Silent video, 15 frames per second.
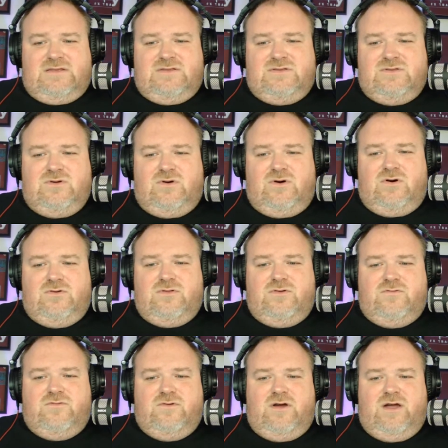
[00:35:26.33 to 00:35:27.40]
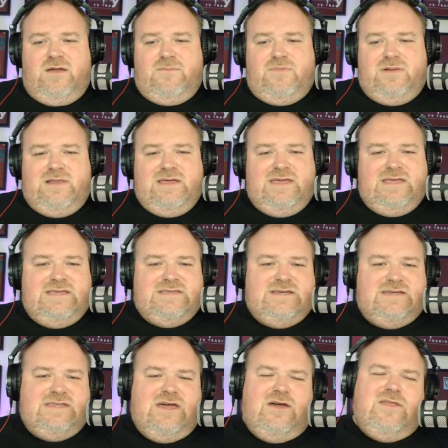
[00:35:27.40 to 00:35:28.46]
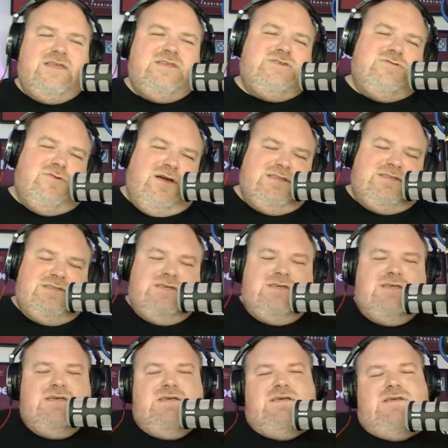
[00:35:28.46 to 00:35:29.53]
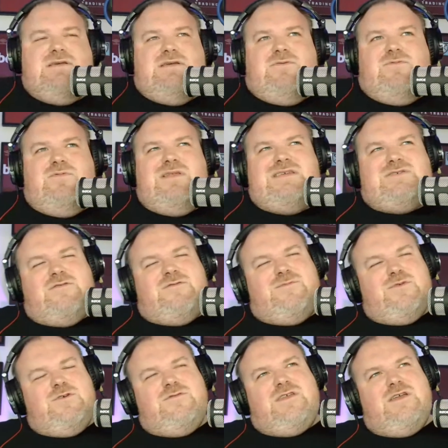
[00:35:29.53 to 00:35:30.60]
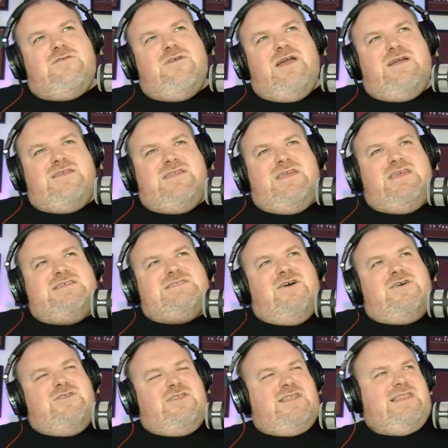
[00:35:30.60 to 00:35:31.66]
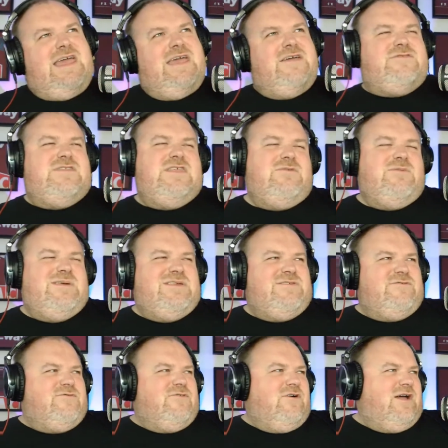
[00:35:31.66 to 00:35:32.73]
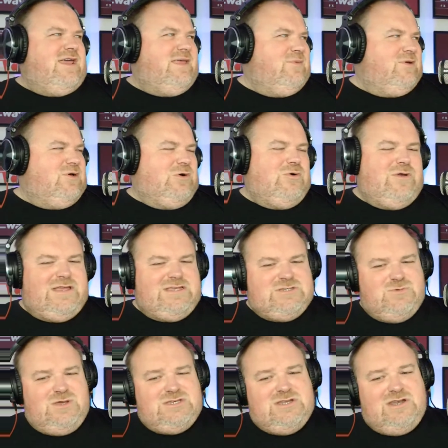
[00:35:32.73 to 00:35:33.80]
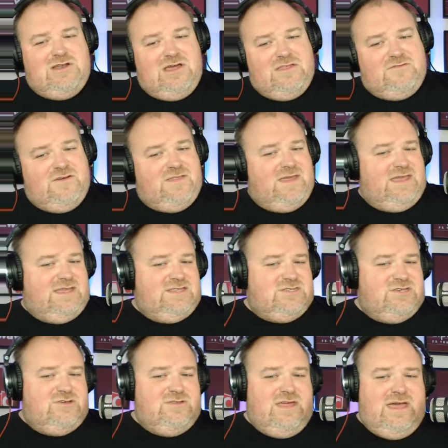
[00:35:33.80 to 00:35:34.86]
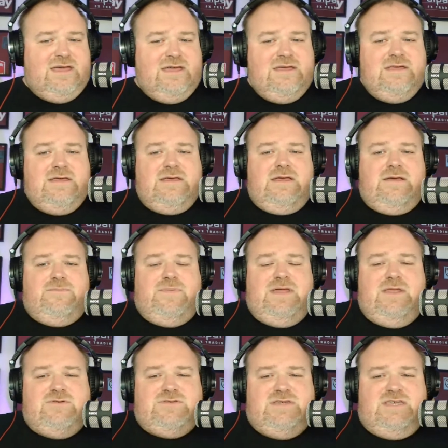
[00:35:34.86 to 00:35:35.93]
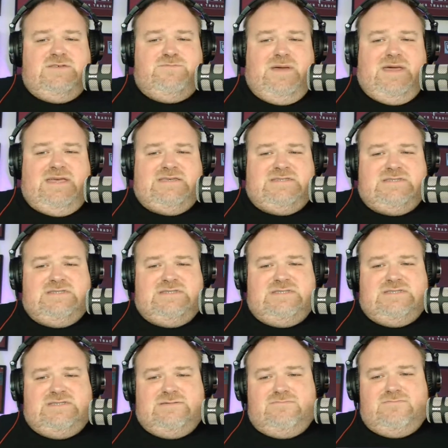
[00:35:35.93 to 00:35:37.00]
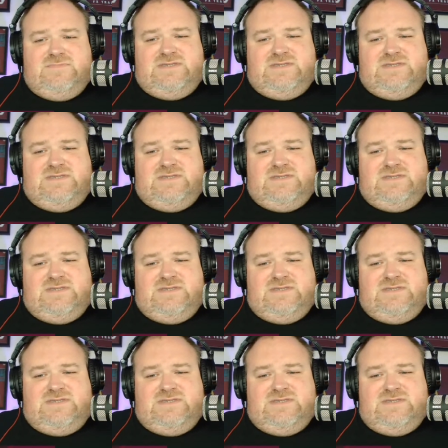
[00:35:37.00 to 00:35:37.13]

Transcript: Not on the right, please. I know they tried to. Well, they sort of moved it around, didn't he? He started on the left and then he went on the right. Him and Cornet switched. I like the fact they can do that. Benny wasn't at his best.